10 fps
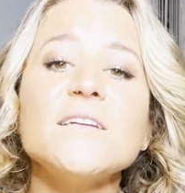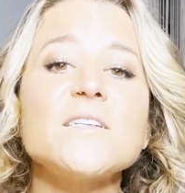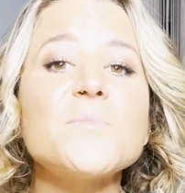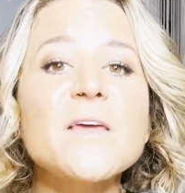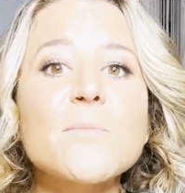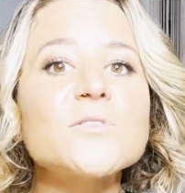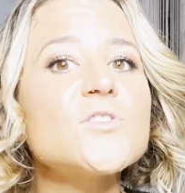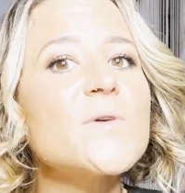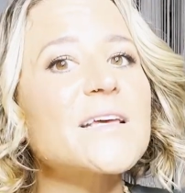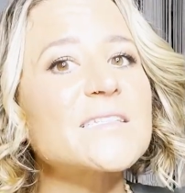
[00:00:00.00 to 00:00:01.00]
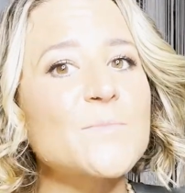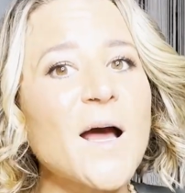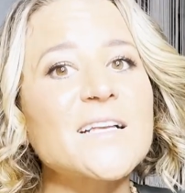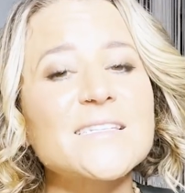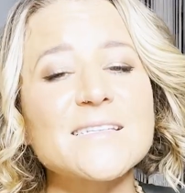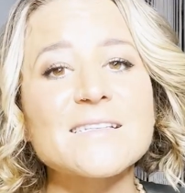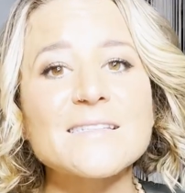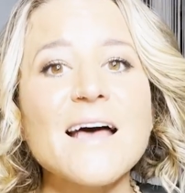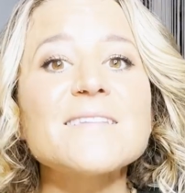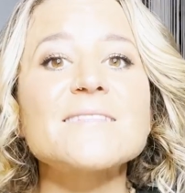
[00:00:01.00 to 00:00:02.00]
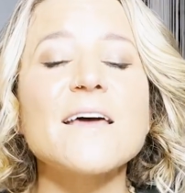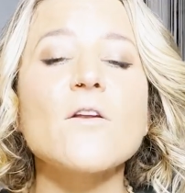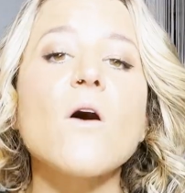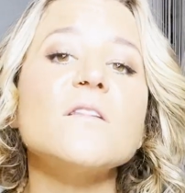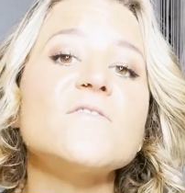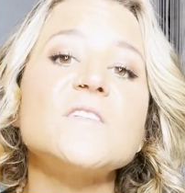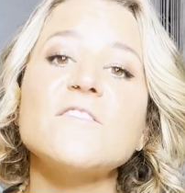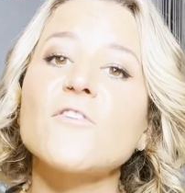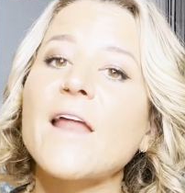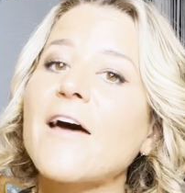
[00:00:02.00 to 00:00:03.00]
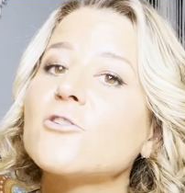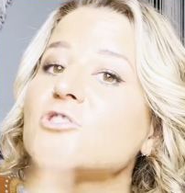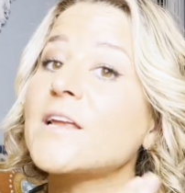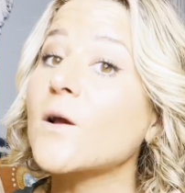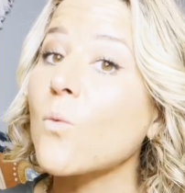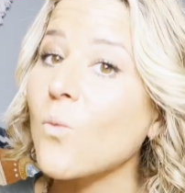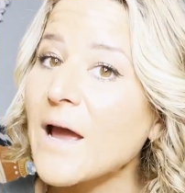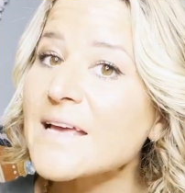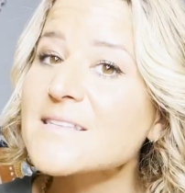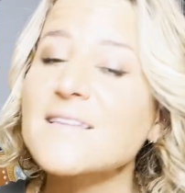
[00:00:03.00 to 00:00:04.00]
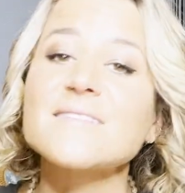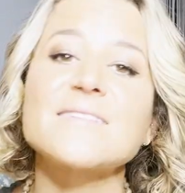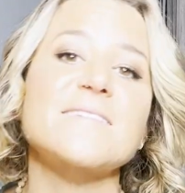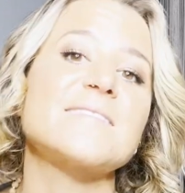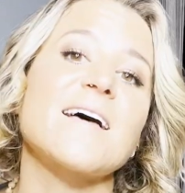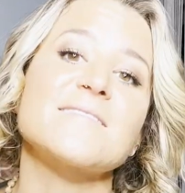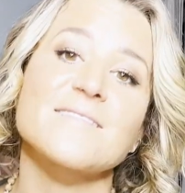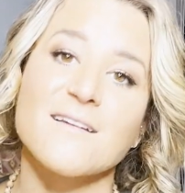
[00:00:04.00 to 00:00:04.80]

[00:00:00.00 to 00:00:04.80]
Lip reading: to be able to expect success in all of the different energetic ways that success